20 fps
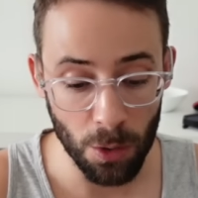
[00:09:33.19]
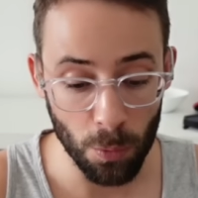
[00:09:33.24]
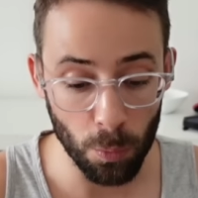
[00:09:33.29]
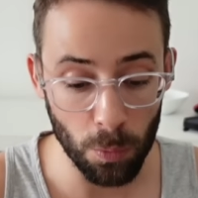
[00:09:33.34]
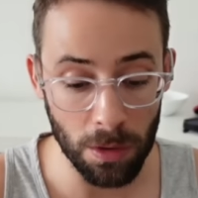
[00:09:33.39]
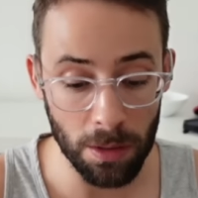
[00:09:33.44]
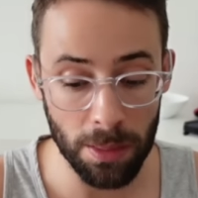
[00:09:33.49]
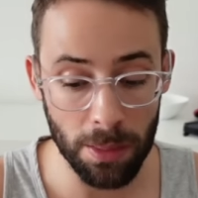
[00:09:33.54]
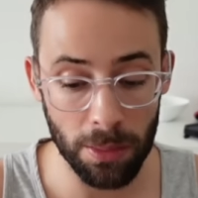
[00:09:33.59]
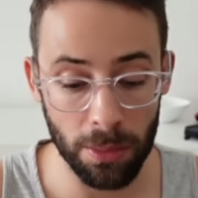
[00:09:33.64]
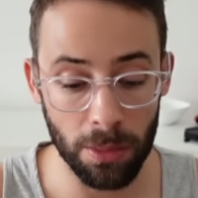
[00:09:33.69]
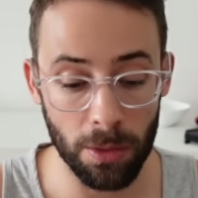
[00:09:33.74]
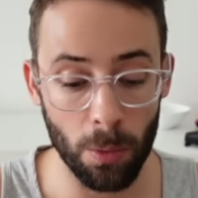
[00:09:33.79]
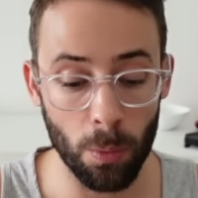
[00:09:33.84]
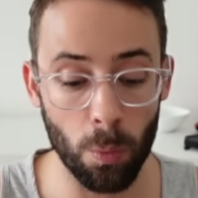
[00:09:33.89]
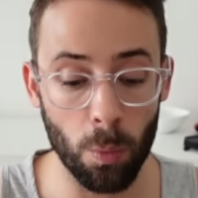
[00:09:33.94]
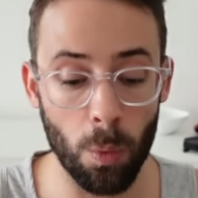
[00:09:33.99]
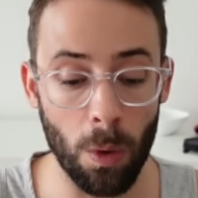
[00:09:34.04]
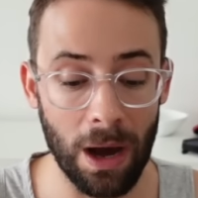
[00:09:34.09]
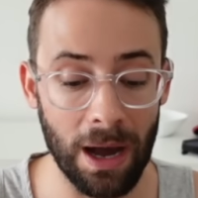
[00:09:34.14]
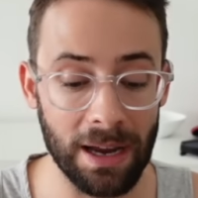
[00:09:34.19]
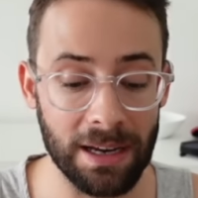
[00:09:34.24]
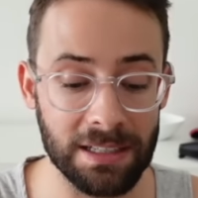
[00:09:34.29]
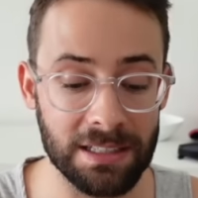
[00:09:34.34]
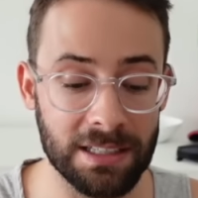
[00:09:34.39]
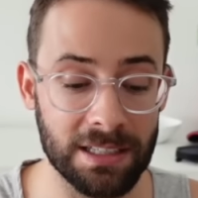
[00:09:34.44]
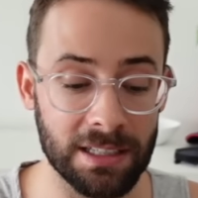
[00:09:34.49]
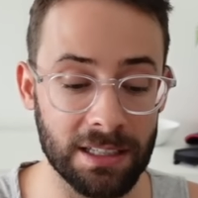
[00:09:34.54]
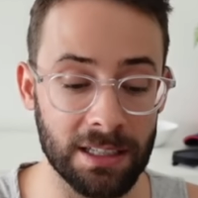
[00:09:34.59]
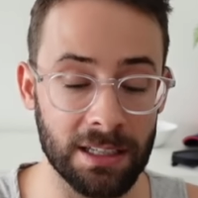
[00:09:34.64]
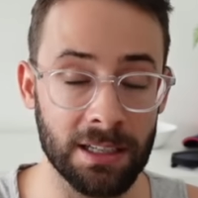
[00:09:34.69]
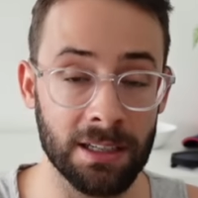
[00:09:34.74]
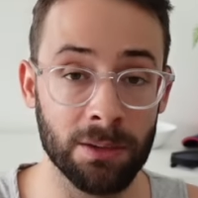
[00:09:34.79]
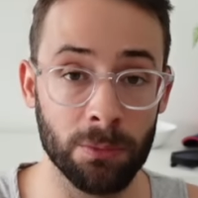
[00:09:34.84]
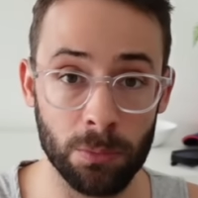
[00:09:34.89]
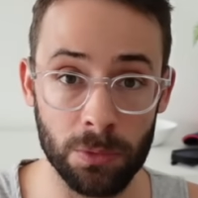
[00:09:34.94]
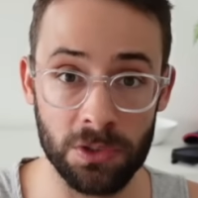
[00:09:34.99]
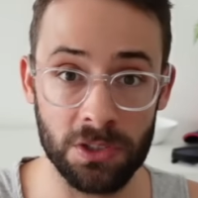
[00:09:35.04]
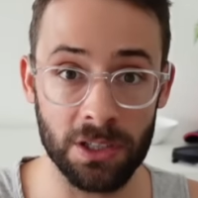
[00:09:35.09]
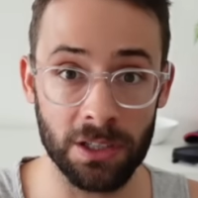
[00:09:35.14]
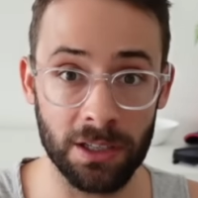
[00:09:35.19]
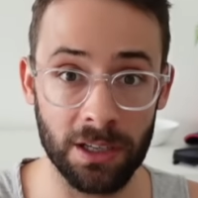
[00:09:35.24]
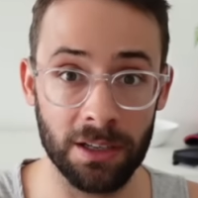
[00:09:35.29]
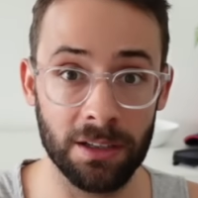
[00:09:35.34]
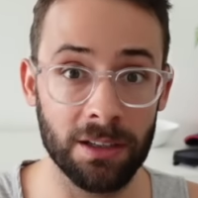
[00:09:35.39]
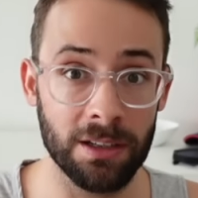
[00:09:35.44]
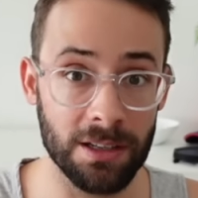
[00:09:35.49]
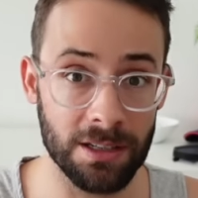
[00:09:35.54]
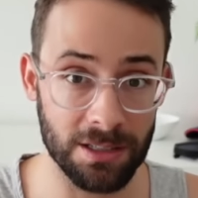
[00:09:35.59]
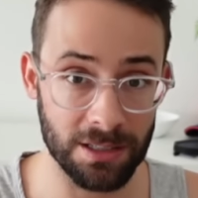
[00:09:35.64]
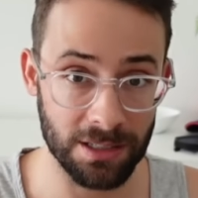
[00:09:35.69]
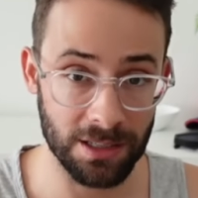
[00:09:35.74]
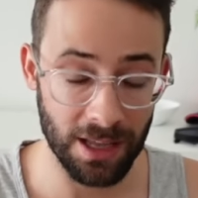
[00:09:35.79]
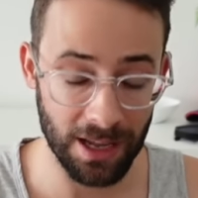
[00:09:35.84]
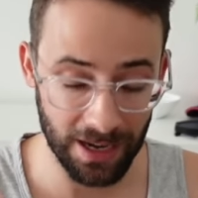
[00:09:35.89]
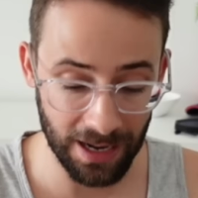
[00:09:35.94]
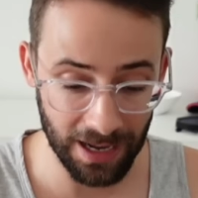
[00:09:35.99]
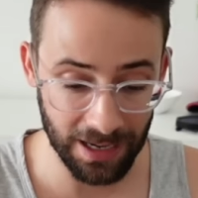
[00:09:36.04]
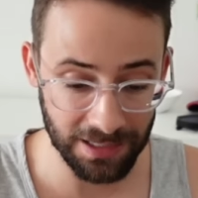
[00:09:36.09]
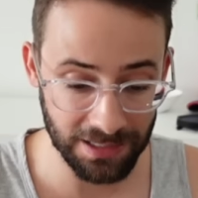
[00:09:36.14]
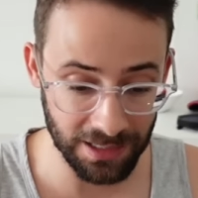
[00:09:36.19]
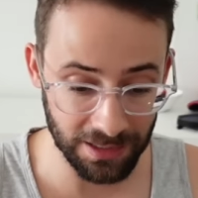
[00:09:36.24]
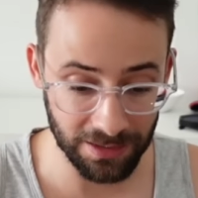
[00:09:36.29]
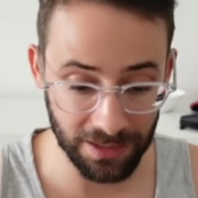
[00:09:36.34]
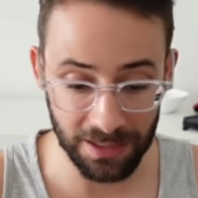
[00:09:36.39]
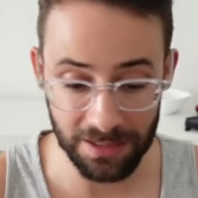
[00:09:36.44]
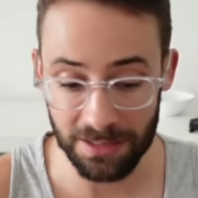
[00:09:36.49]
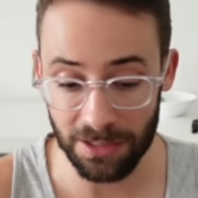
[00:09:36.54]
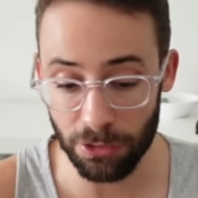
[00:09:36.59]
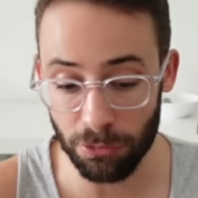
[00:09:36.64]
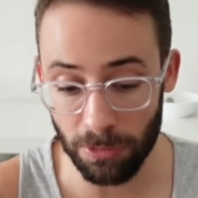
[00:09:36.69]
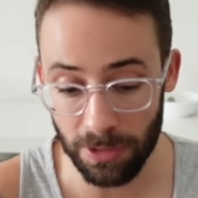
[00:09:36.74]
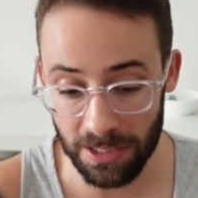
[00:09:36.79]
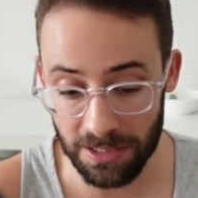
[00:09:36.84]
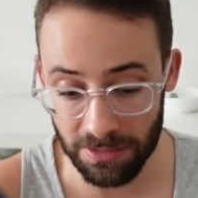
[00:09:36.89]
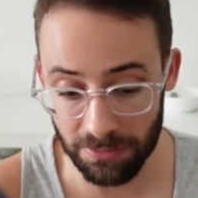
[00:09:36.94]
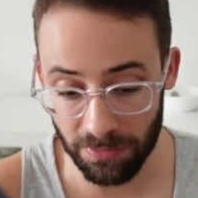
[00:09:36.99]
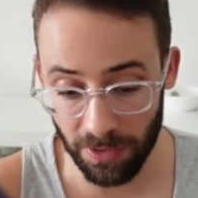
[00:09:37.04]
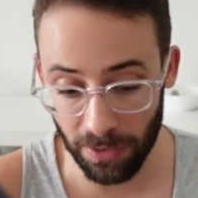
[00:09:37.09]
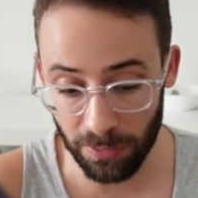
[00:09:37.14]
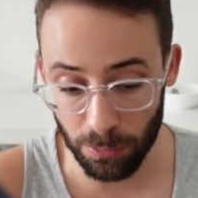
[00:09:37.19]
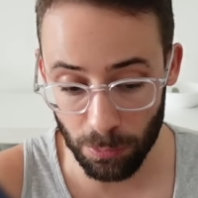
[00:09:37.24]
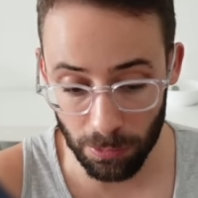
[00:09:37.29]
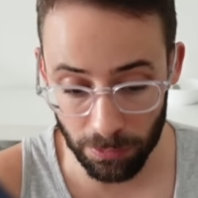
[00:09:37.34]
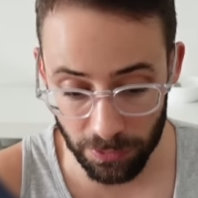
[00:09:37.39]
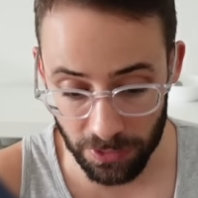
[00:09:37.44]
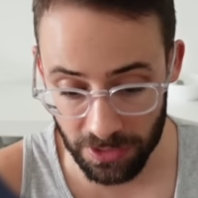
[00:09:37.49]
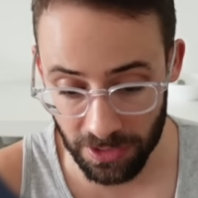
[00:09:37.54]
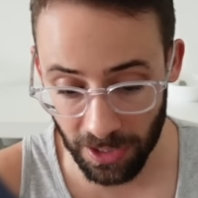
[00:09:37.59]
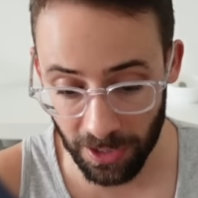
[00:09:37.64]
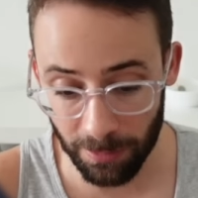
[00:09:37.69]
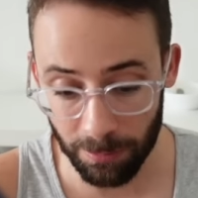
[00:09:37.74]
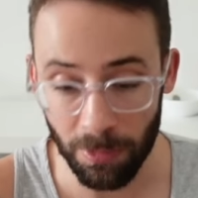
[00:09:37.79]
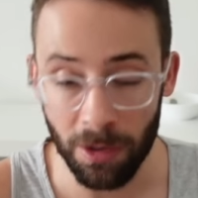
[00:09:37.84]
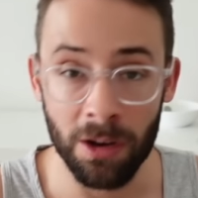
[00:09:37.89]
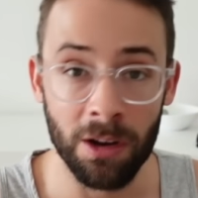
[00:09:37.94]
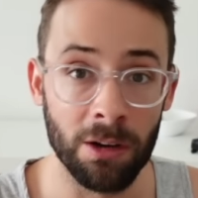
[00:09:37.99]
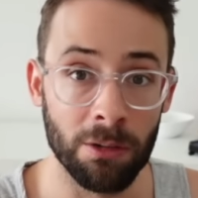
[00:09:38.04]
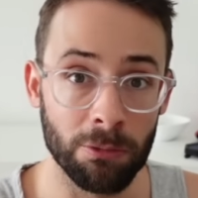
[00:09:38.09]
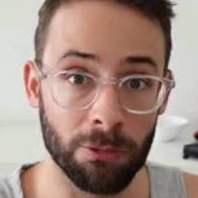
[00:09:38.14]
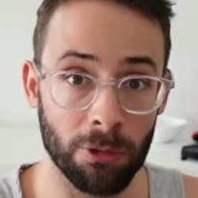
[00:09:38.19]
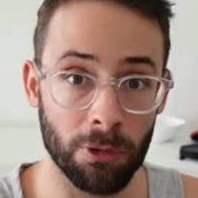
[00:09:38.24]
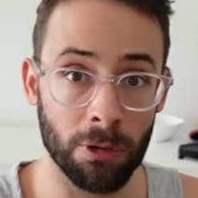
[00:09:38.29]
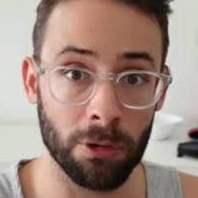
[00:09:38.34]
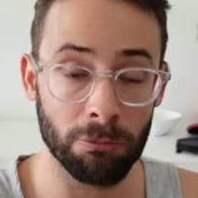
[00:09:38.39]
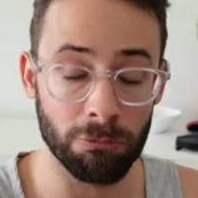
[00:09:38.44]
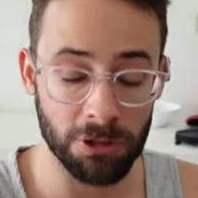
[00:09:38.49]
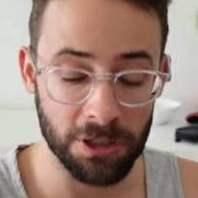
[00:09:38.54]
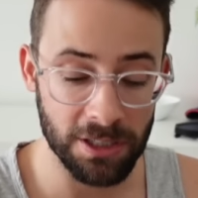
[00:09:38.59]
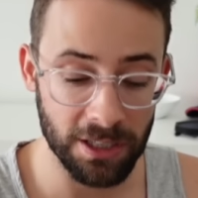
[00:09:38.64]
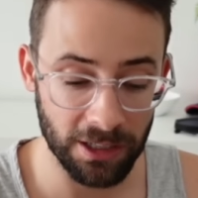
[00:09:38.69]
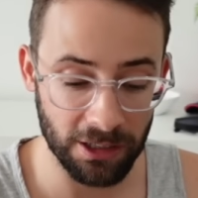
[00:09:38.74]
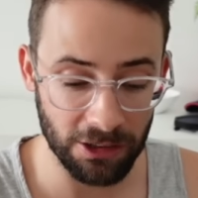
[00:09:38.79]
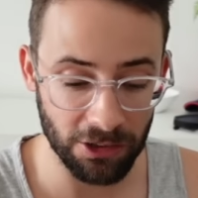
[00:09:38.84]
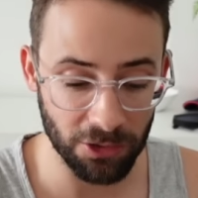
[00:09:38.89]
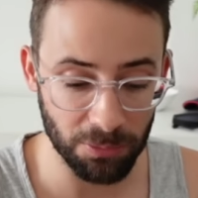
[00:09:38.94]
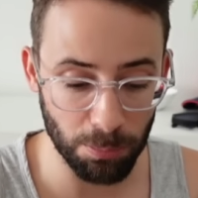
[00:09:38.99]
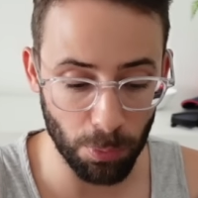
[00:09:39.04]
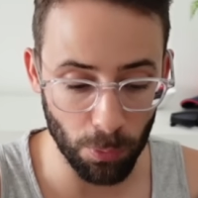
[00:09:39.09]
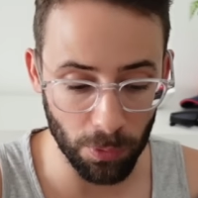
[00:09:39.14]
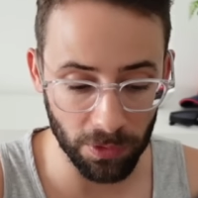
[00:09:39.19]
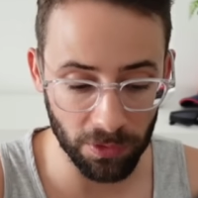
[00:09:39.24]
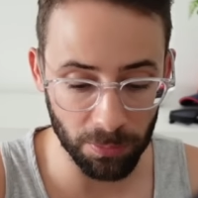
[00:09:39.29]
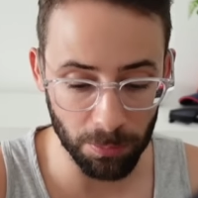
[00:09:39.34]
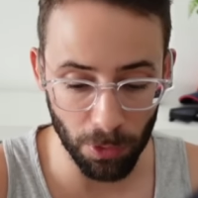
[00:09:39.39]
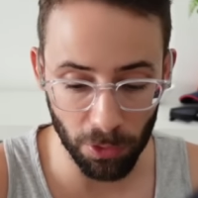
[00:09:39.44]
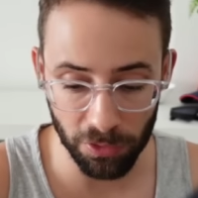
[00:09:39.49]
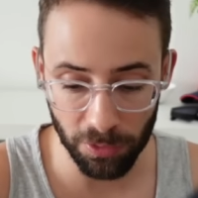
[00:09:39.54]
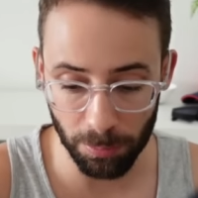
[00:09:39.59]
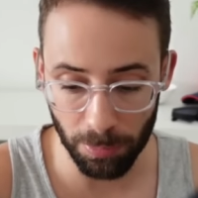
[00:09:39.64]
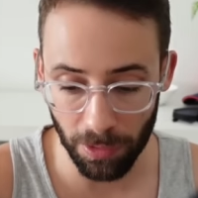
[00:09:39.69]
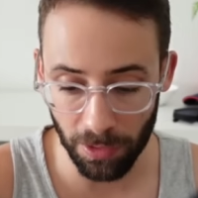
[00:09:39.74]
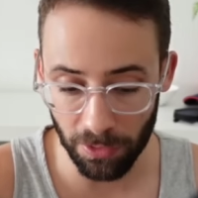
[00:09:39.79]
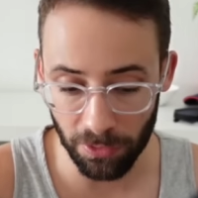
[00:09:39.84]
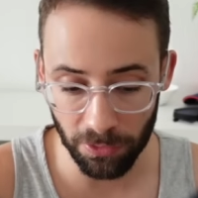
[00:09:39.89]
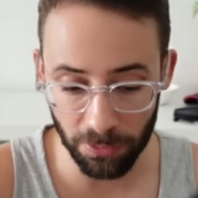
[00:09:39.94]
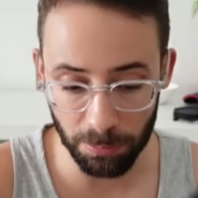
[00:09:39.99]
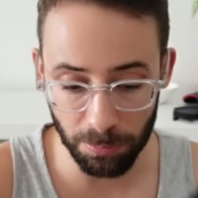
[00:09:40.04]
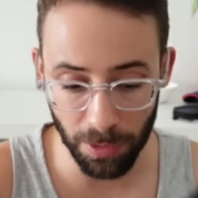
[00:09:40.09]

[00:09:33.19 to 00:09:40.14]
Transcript: with the Y T, which again is that asset that degrades in value over time for ridiculous points multipliers.